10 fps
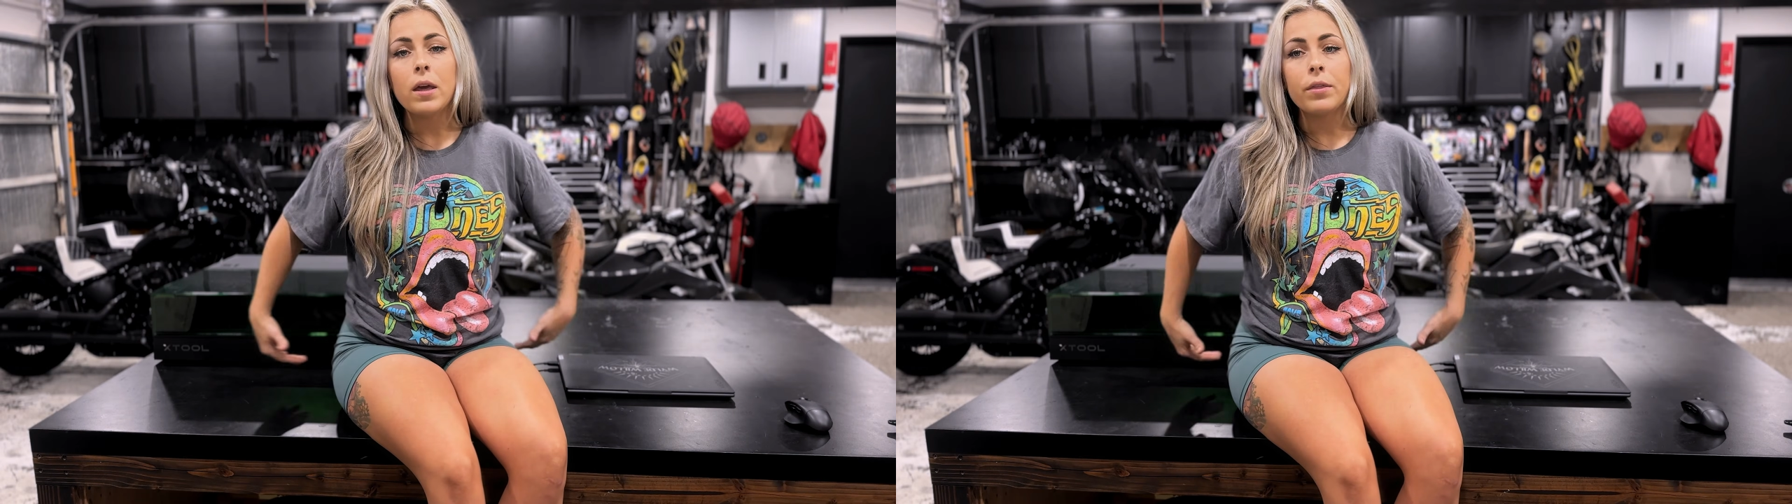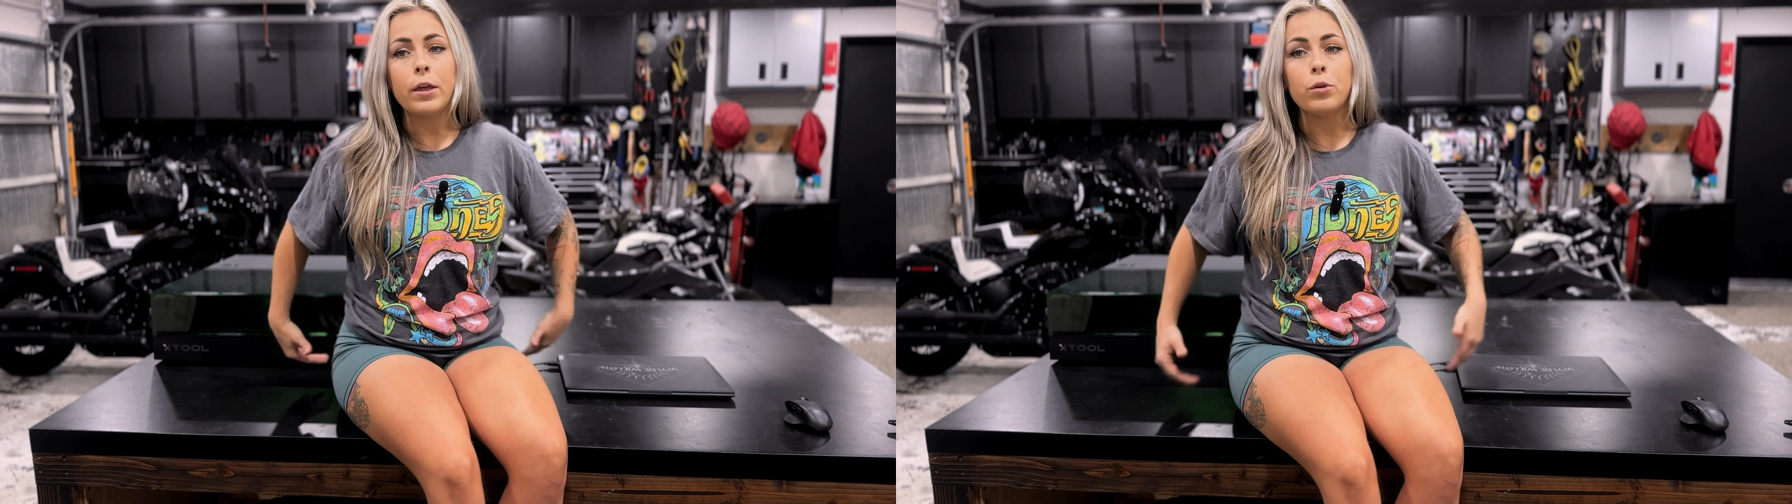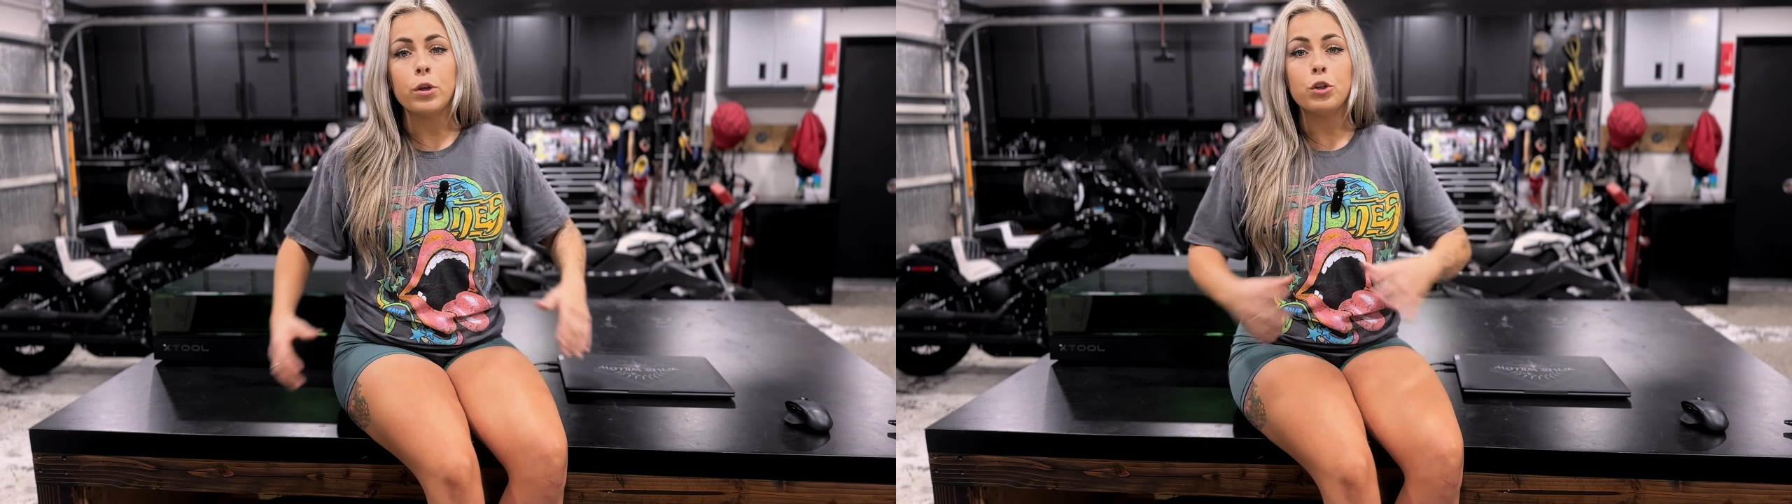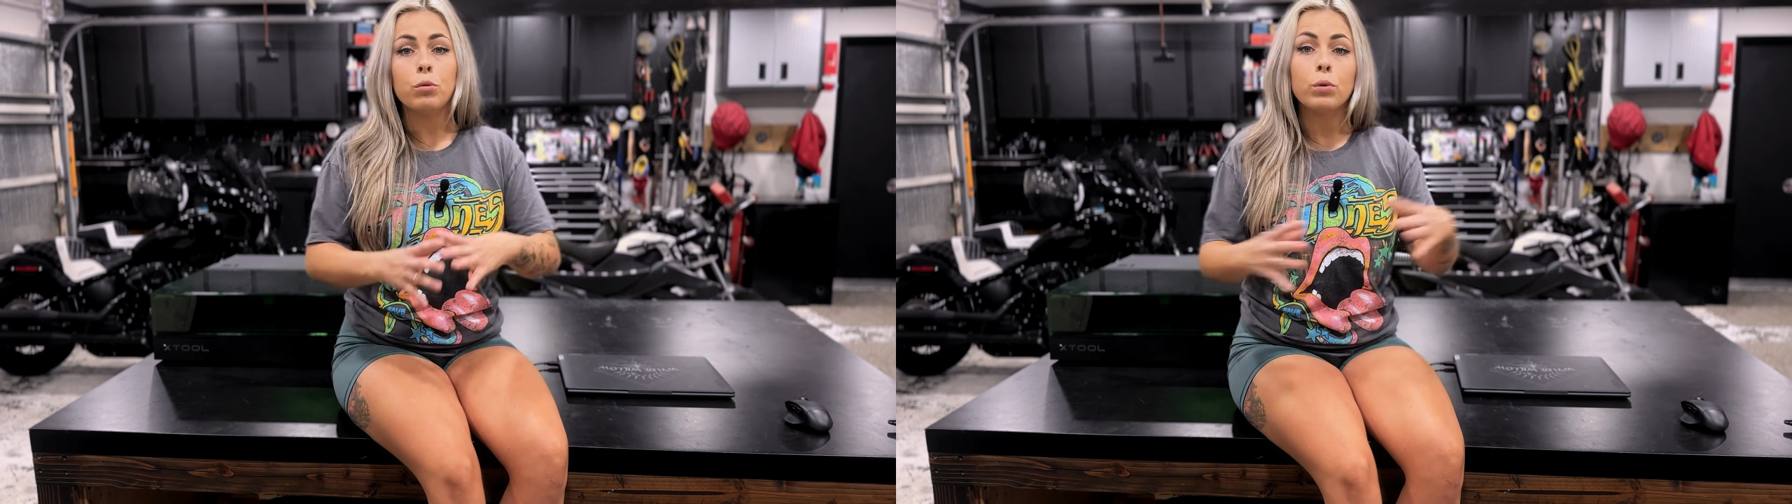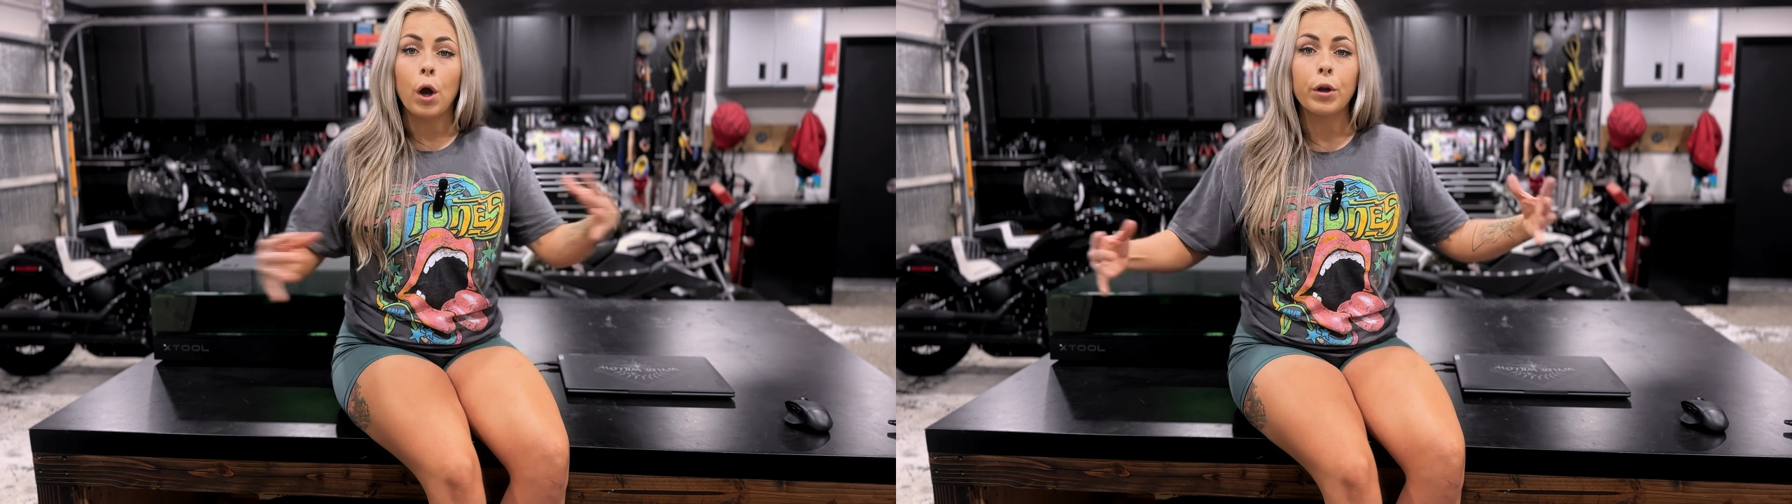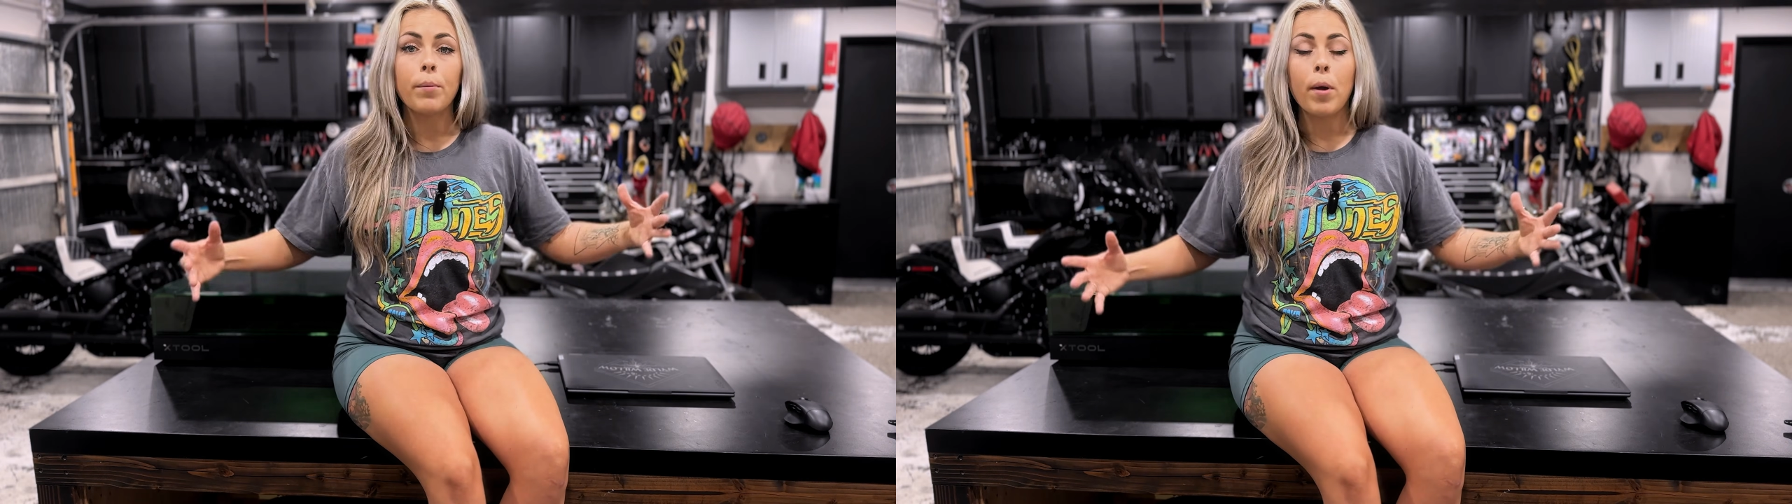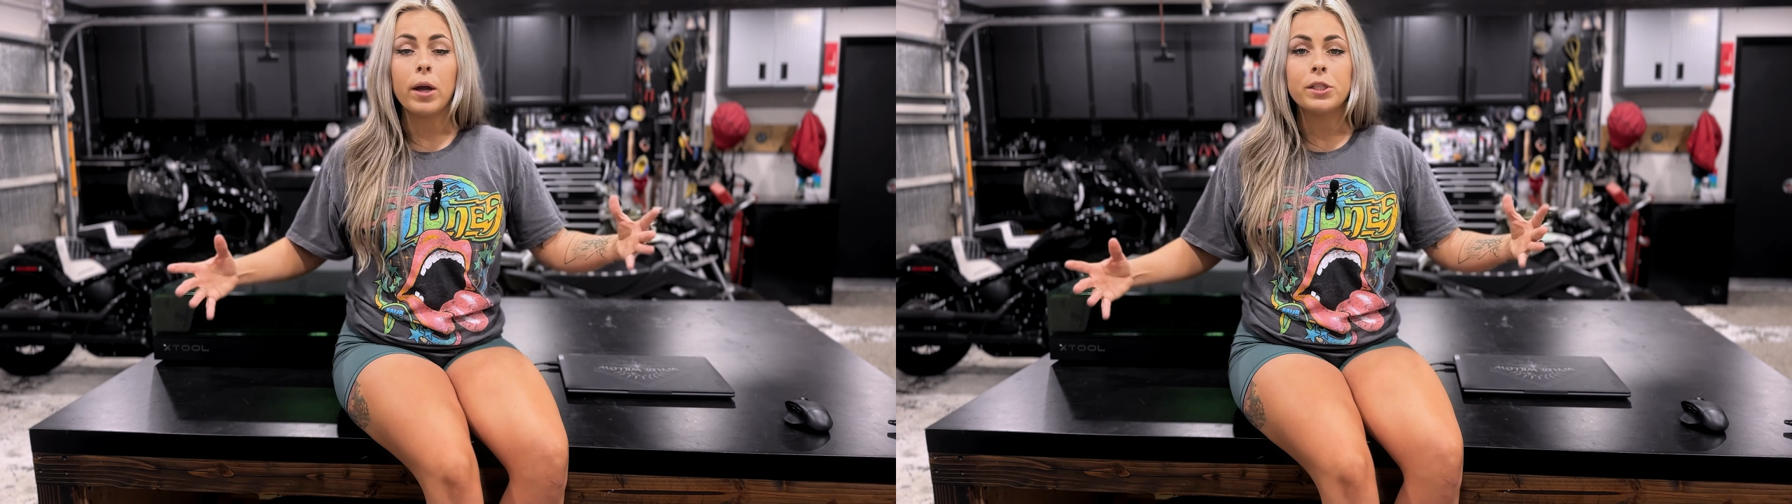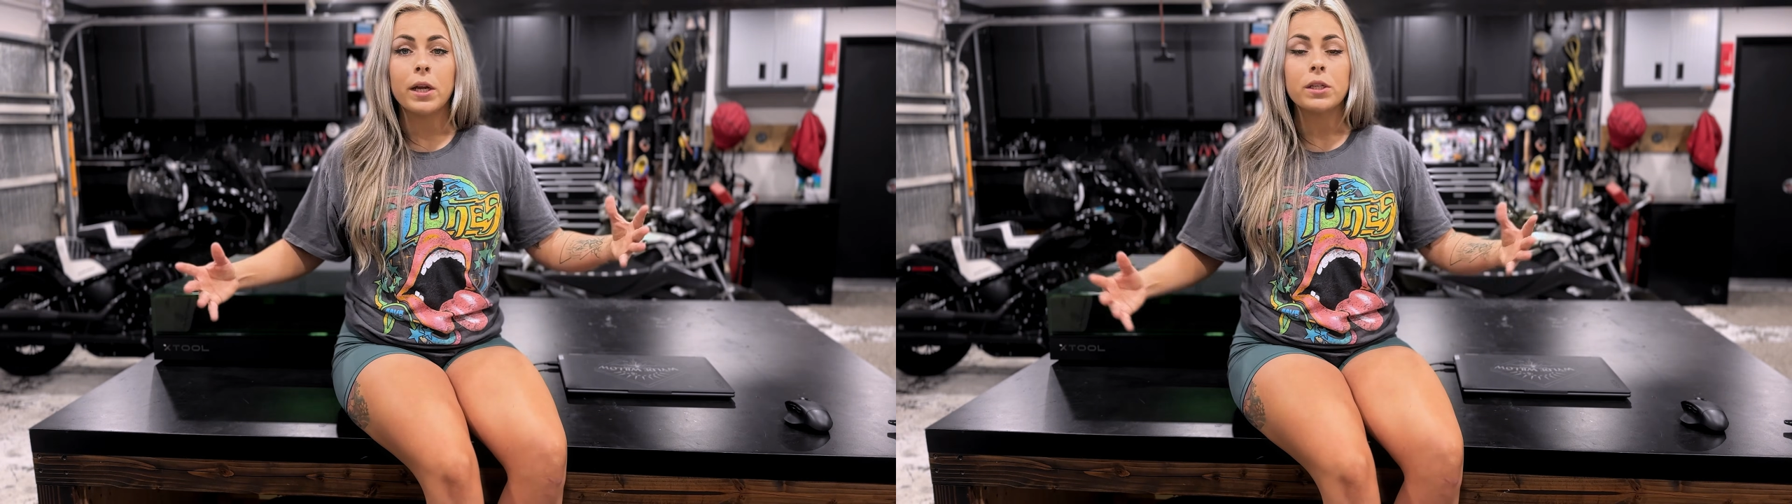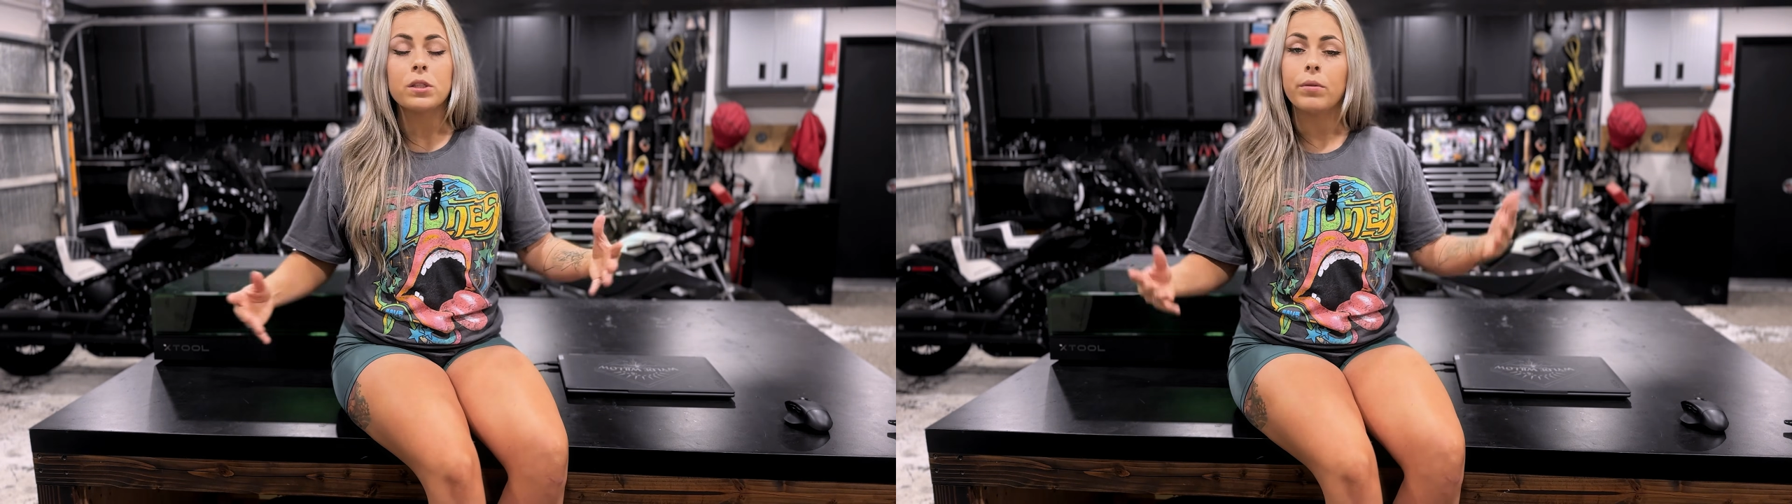that you can do longer projects,